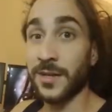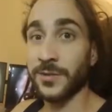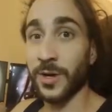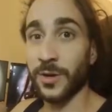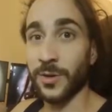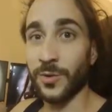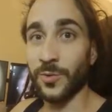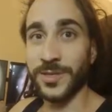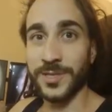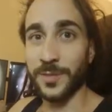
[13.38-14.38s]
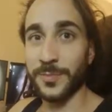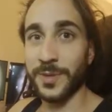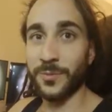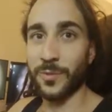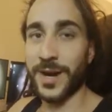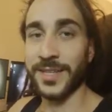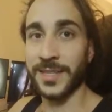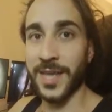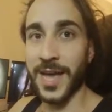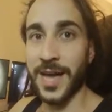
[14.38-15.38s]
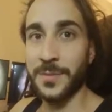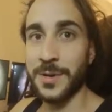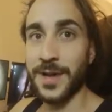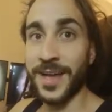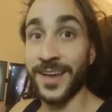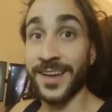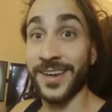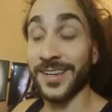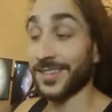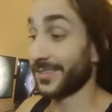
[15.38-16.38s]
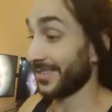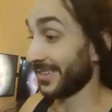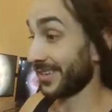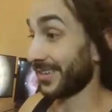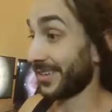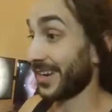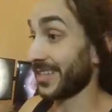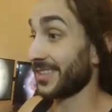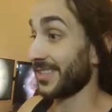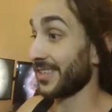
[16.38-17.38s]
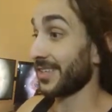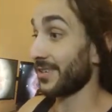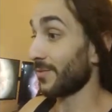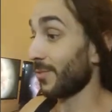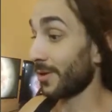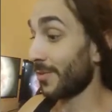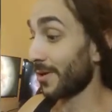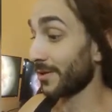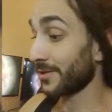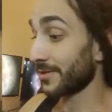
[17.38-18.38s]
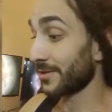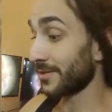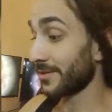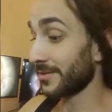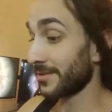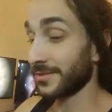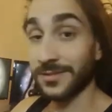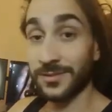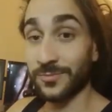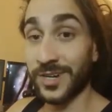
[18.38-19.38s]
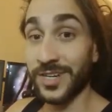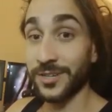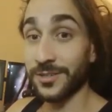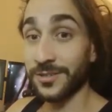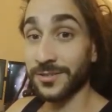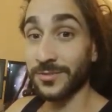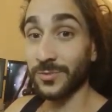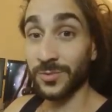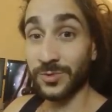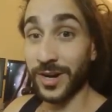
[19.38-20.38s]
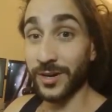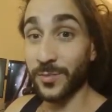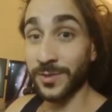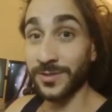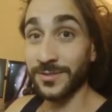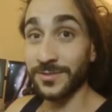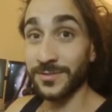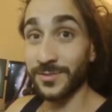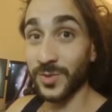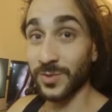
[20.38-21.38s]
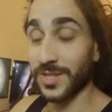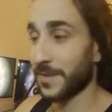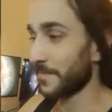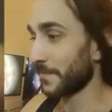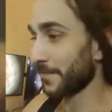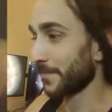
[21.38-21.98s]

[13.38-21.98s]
Yo, what's up? We're back in the lab, and got the Wall of Martyrs right here. Let's crack it open. See what's up.